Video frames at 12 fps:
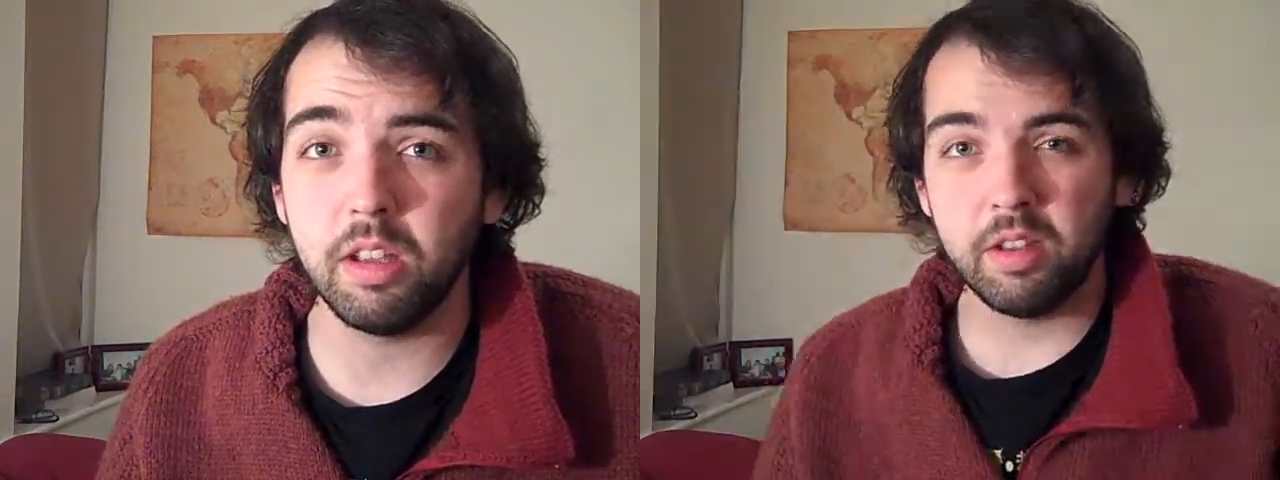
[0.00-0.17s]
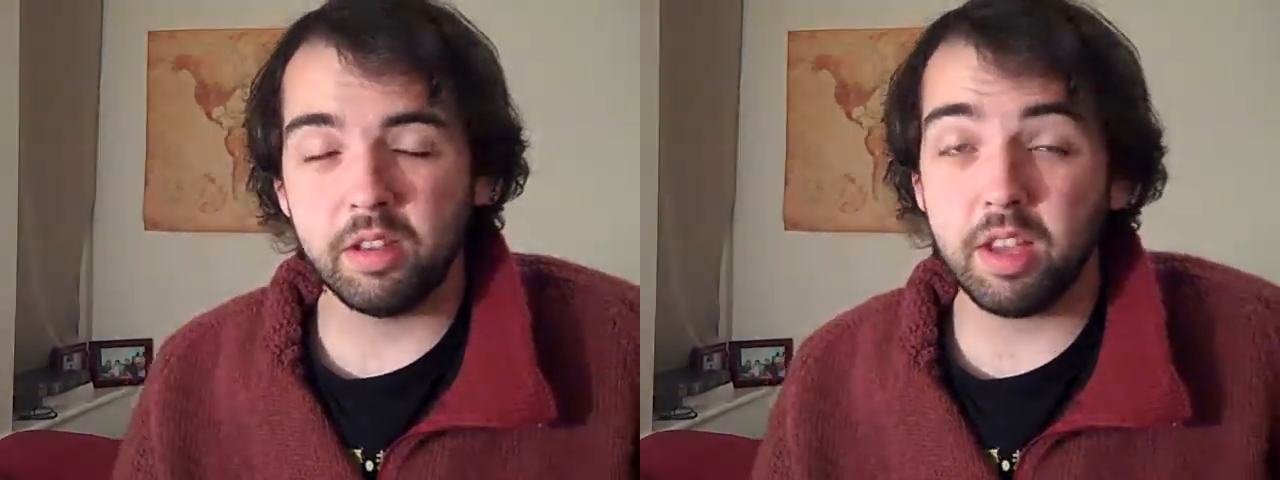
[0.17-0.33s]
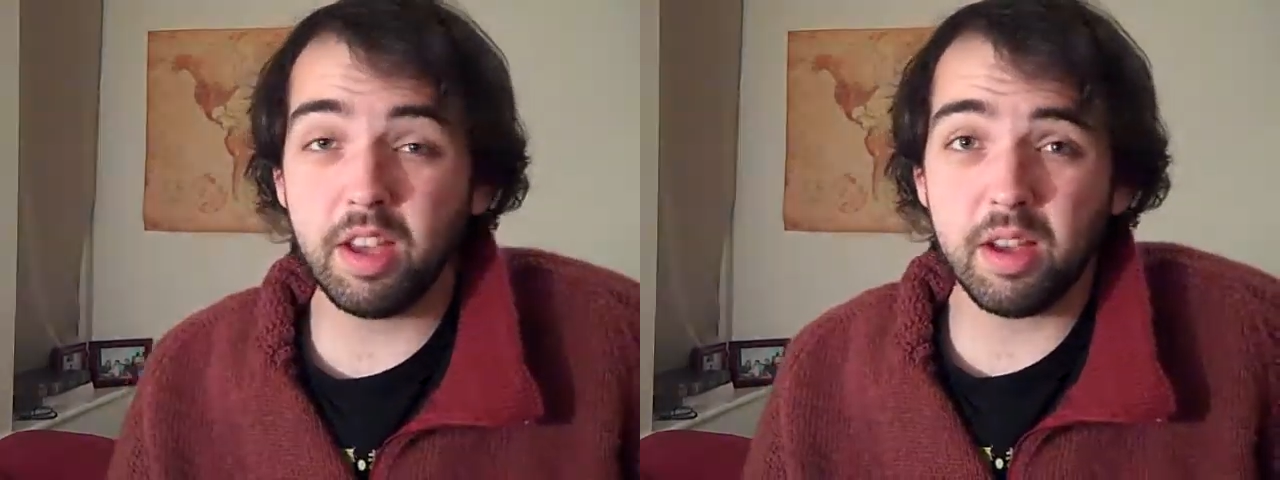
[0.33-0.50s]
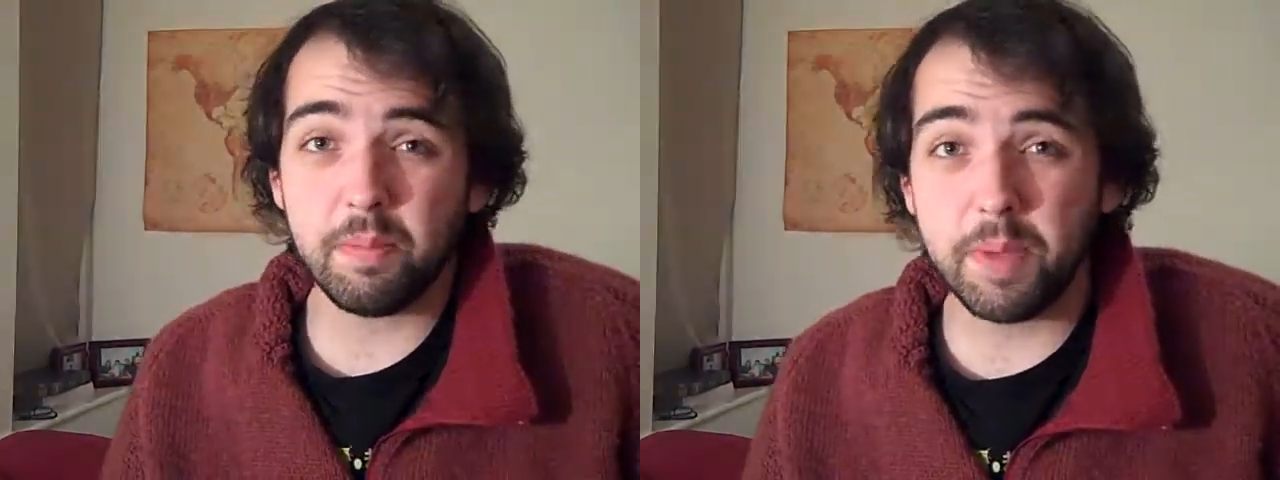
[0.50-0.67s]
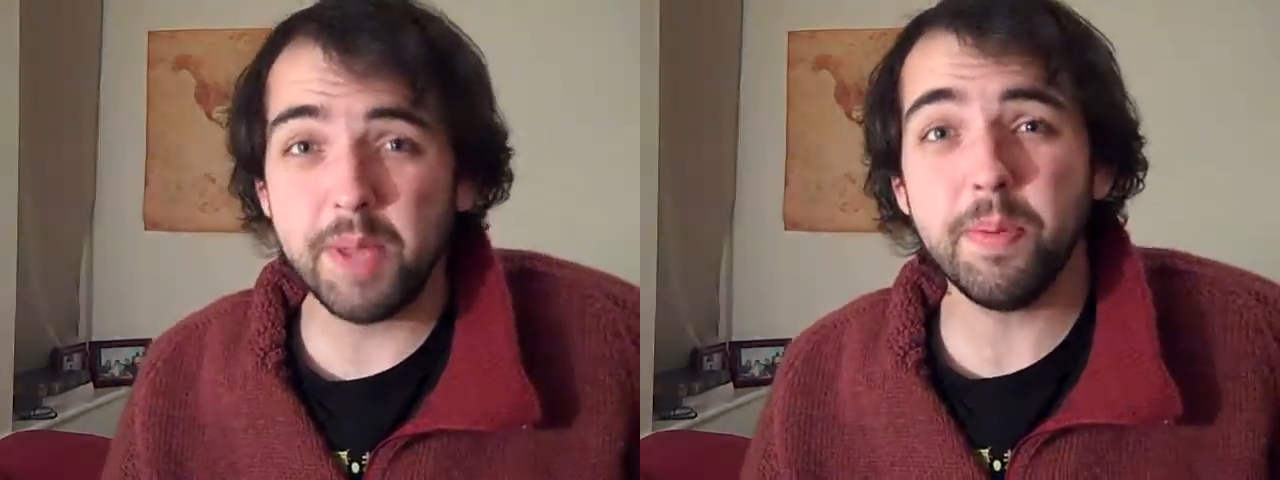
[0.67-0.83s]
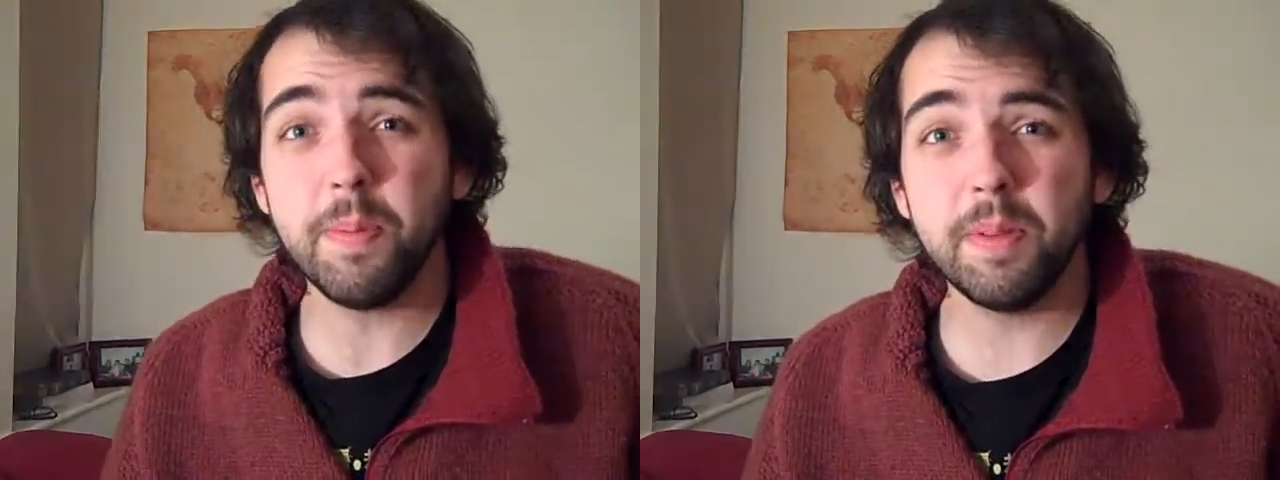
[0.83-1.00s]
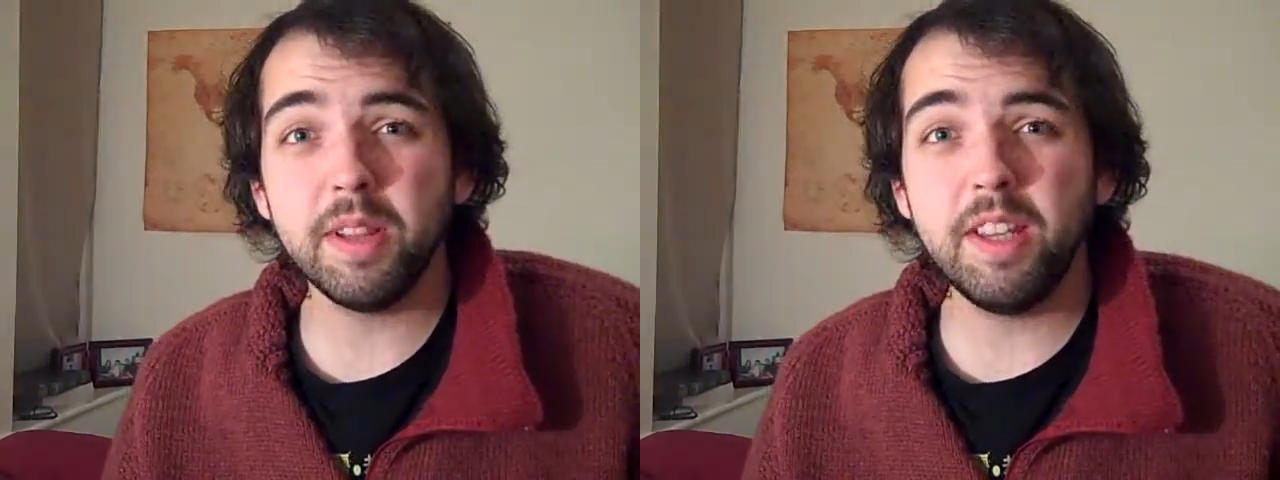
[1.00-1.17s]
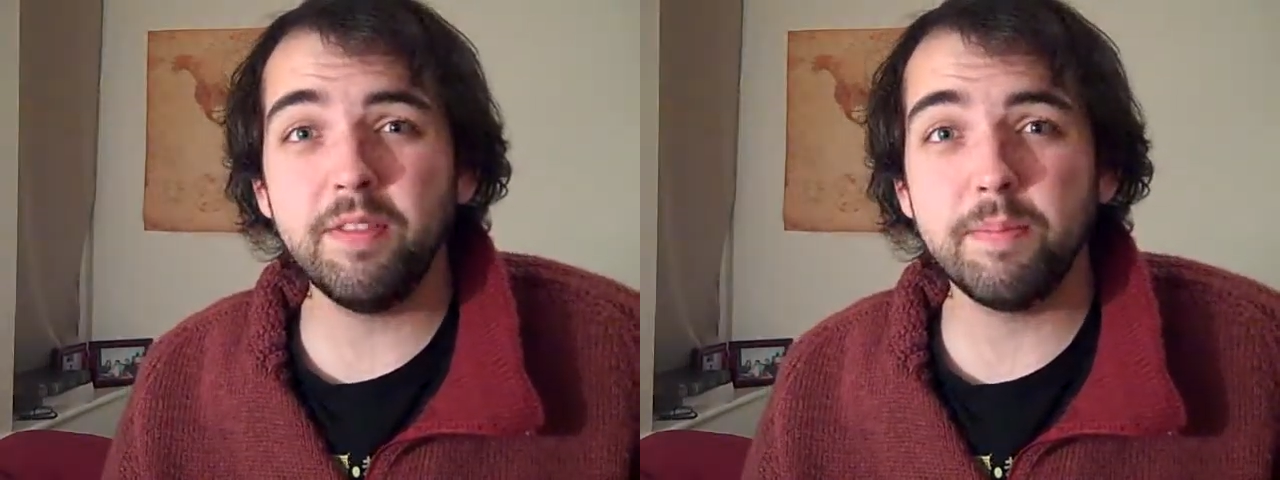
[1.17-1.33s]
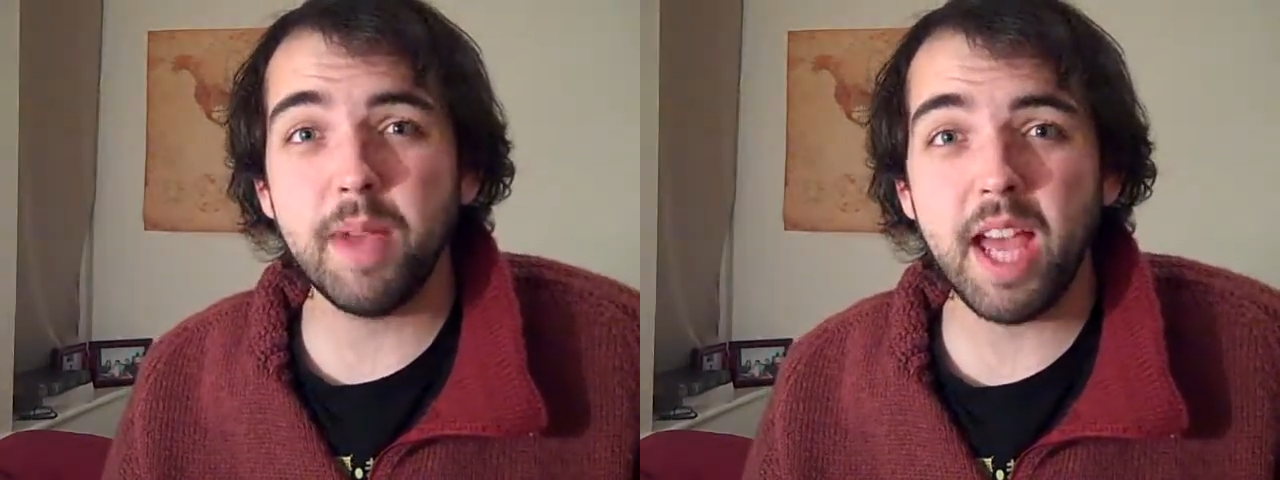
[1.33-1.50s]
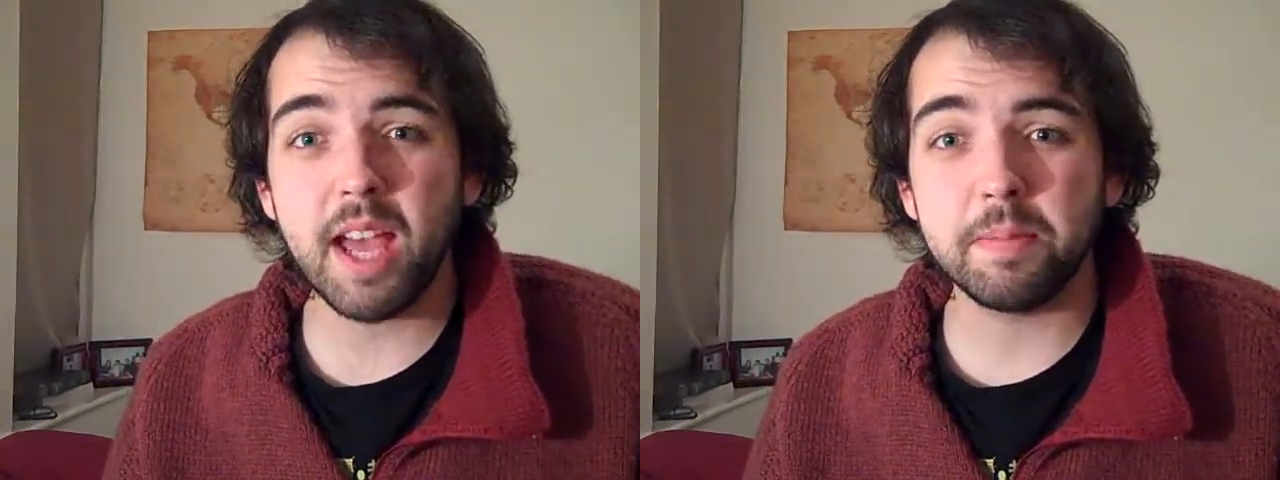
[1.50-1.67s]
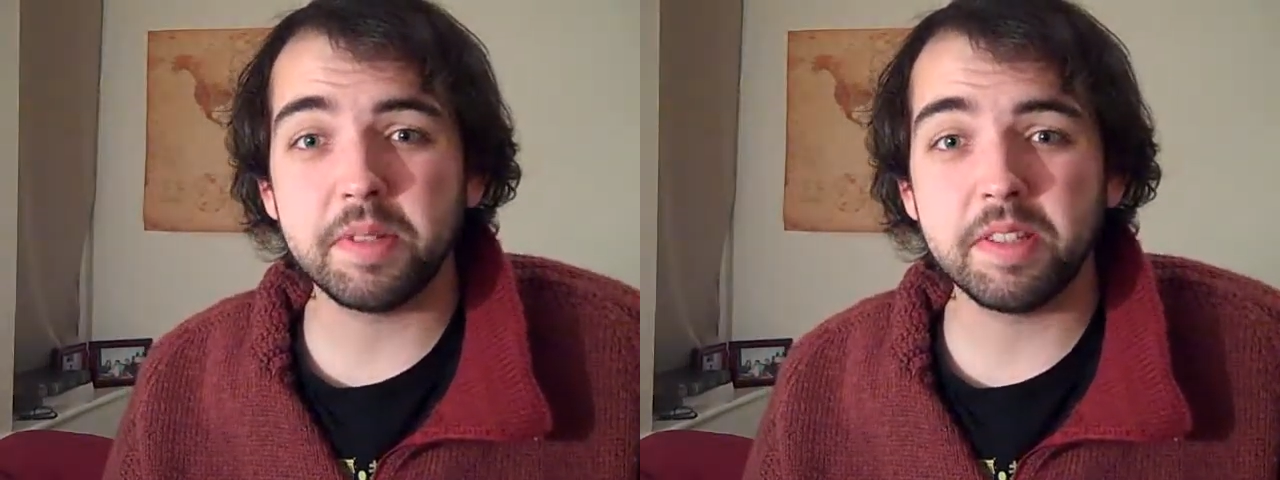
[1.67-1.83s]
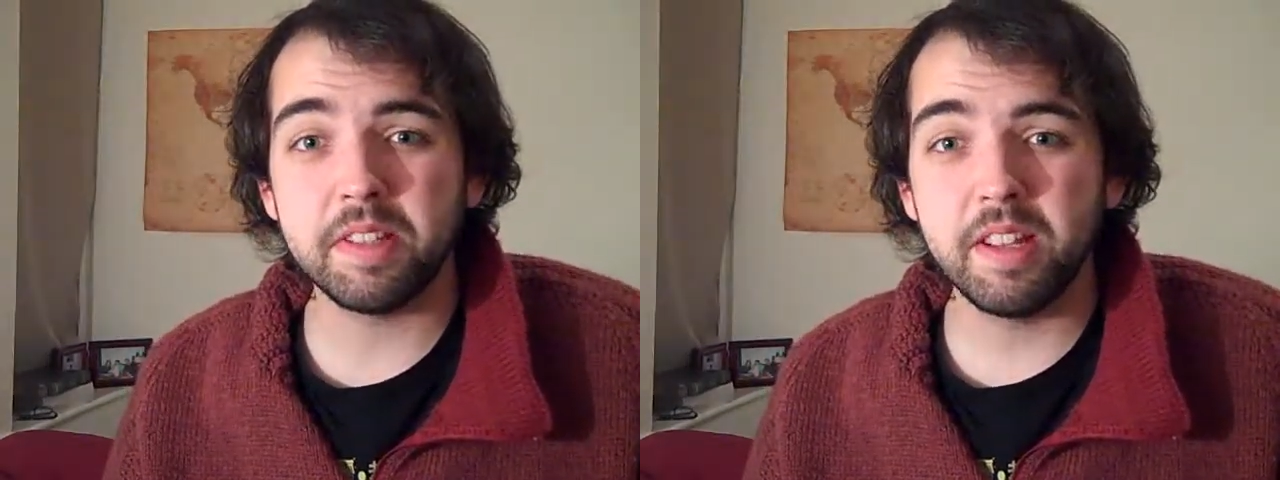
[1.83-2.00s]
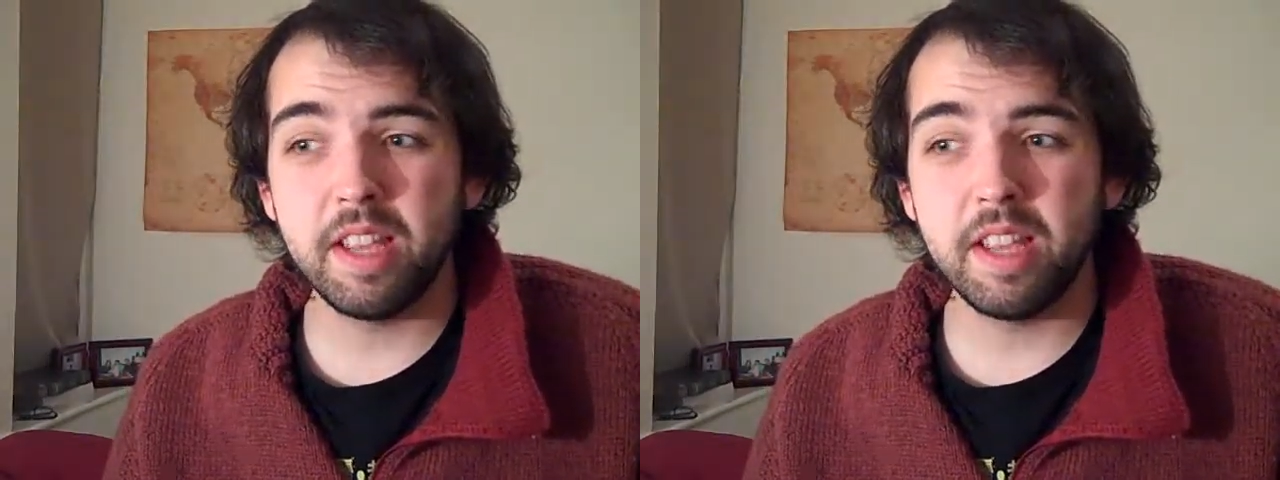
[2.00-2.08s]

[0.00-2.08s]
Yeah, people believe maps,